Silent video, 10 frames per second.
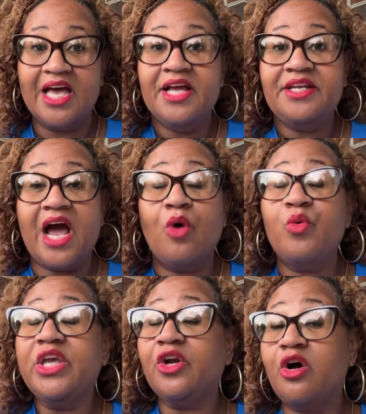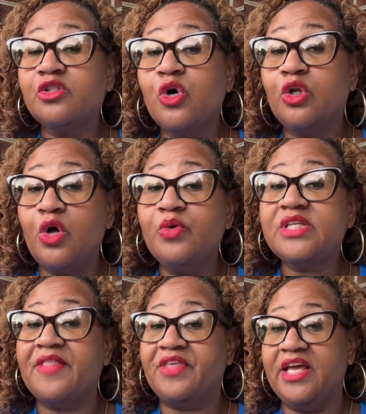Now, we can also close
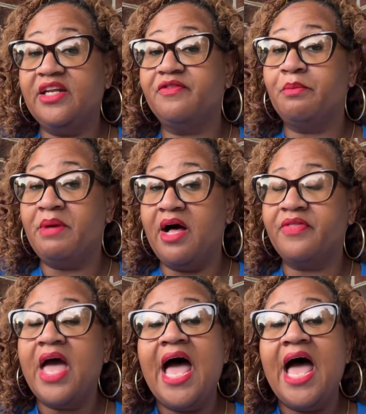at the end of the month.